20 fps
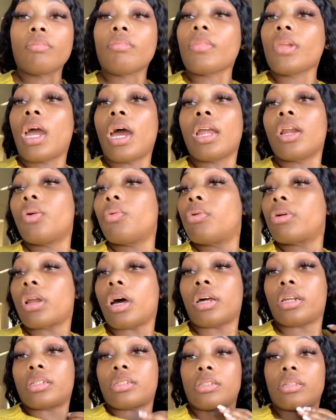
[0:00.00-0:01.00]
I don't want all
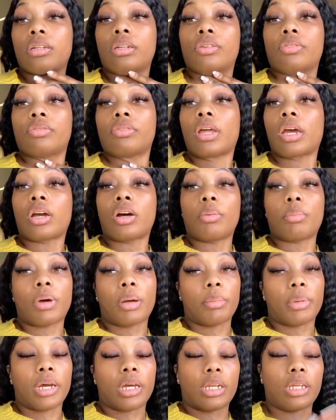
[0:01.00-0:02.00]
this stuff like on my
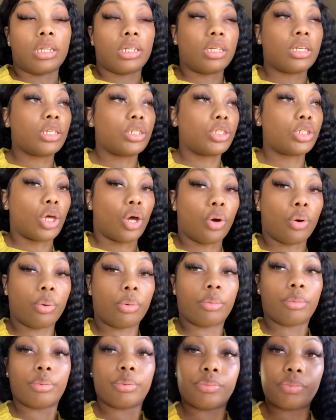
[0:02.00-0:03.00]
body. So
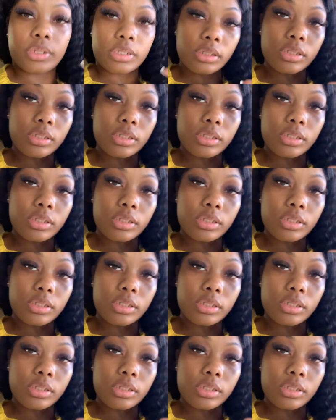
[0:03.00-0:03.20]
this